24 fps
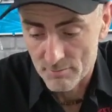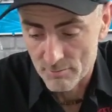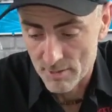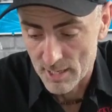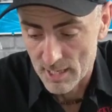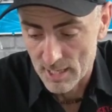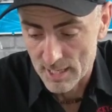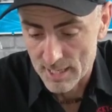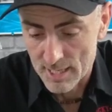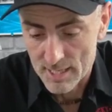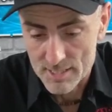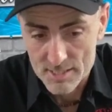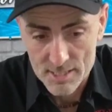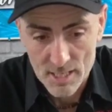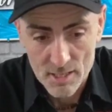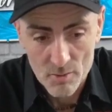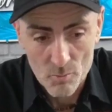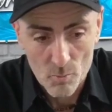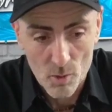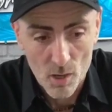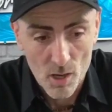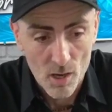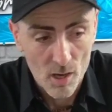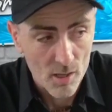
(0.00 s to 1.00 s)
It really is,
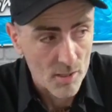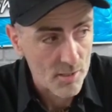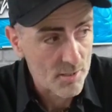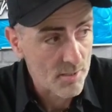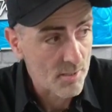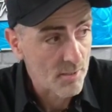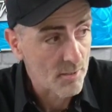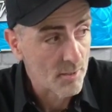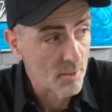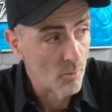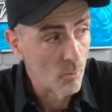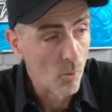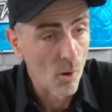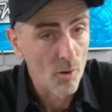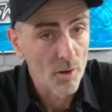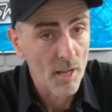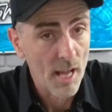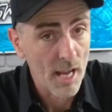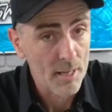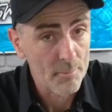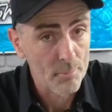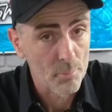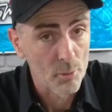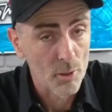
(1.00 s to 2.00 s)
it works. The one I